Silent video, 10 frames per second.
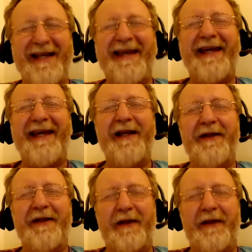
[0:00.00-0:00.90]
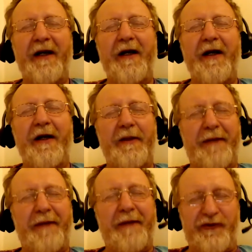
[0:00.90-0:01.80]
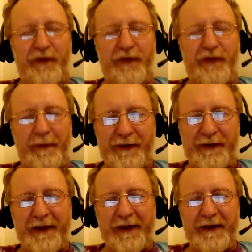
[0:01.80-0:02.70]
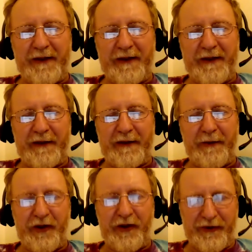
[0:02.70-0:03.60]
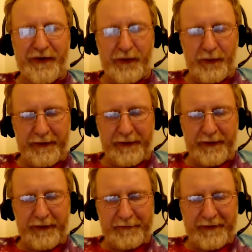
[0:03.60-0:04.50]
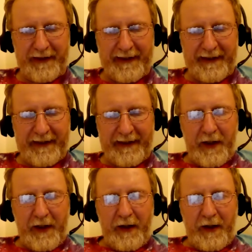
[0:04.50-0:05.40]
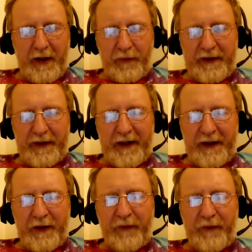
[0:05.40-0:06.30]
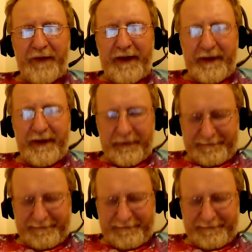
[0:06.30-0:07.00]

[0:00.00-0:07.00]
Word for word: healing the the past trauma. So that is the Bashar story. For the Garden of Eden,